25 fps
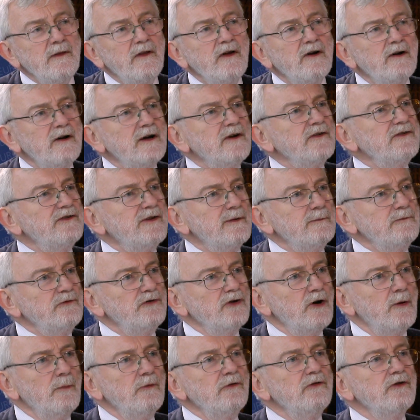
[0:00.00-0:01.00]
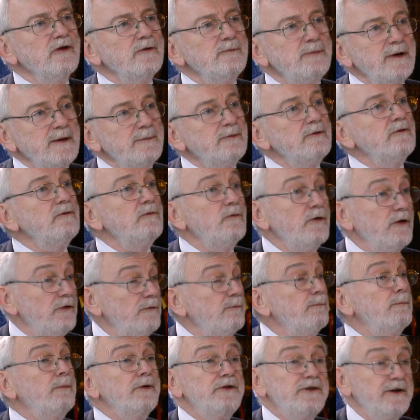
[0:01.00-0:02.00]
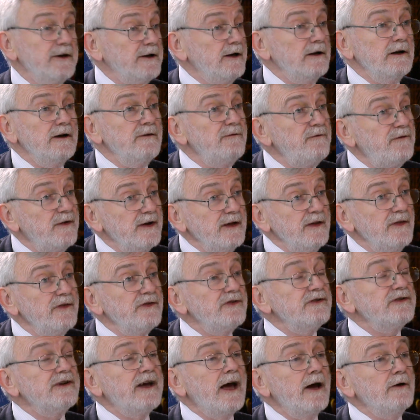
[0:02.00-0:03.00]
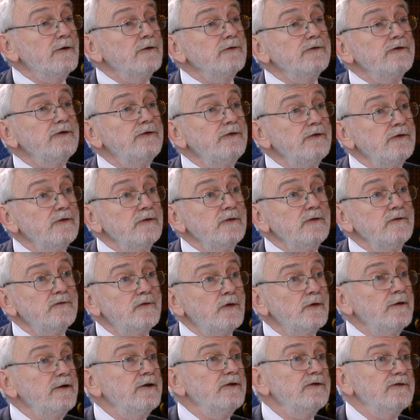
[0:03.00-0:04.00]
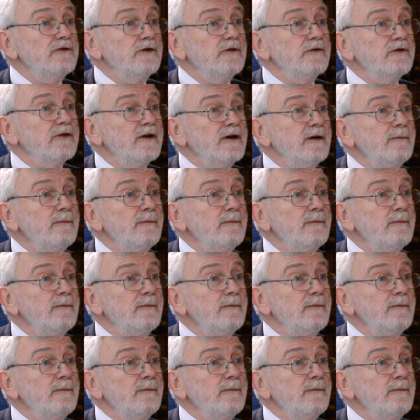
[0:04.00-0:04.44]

there are some jobs that people with particular faiths cannot do. For instance, I